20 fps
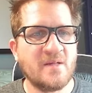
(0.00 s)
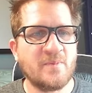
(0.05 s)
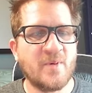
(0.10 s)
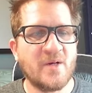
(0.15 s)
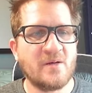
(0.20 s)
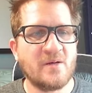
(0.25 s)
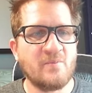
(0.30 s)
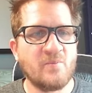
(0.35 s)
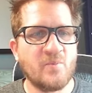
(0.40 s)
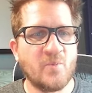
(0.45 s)

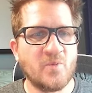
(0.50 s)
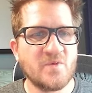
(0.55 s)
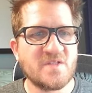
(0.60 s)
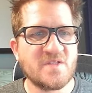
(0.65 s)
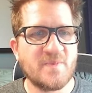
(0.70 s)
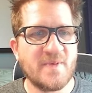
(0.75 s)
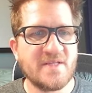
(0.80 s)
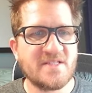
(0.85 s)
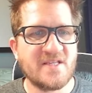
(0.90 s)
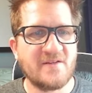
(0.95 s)
but
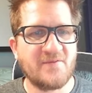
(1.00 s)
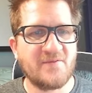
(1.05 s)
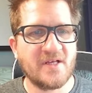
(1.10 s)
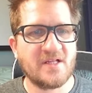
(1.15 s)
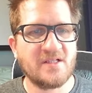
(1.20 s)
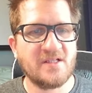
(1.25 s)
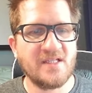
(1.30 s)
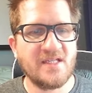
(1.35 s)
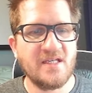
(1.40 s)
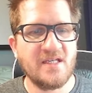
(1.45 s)

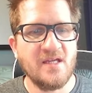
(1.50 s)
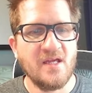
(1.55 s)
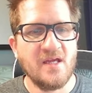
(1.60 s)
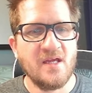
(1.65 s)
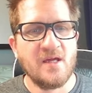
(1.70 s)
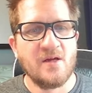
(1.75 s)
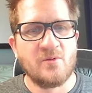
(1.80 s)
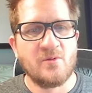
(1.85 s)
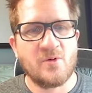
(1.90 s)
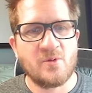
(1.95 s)
specifically
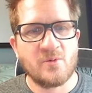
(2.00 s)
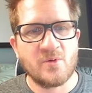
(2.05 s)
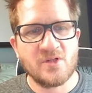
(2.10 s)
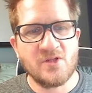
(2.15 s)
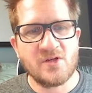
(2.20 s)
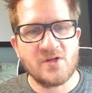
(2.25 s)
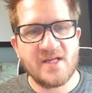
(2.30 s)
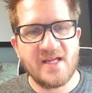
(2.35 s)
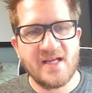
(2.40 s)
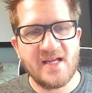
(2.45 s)
what we're
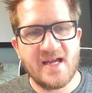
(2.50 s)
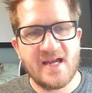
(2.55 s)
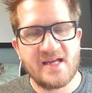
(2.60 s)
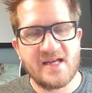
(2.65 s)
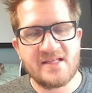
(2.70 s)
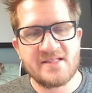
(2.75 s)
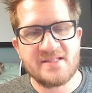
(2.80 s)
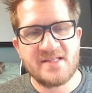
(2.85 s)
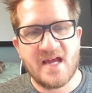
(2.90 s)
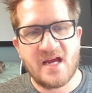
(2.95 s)
looking at
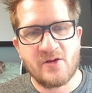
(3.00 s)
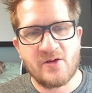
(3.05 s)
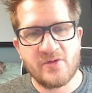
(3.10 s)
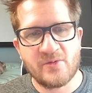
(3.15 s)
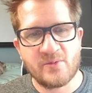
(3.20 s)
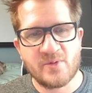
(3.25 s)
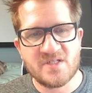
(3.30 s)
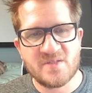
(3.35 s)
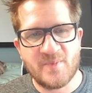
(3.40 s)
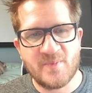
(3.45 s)
is how the
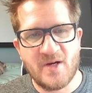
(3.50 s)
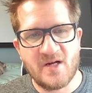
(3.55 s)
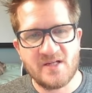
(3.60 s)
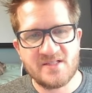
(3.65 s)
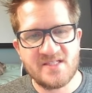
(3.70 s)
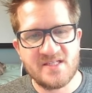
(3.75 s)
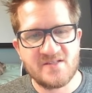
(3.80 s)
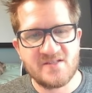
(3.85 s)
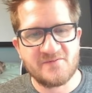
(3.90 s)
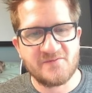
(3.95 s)
response
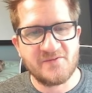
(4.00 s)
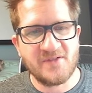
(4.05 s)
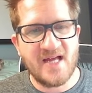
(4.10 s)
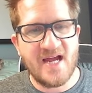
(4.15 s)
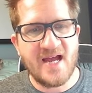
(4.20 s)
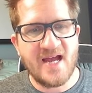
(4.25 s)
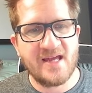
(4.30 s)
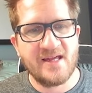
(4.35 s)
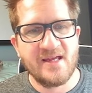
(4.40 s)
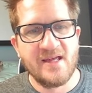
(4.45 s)
is
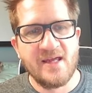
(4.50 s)
flat,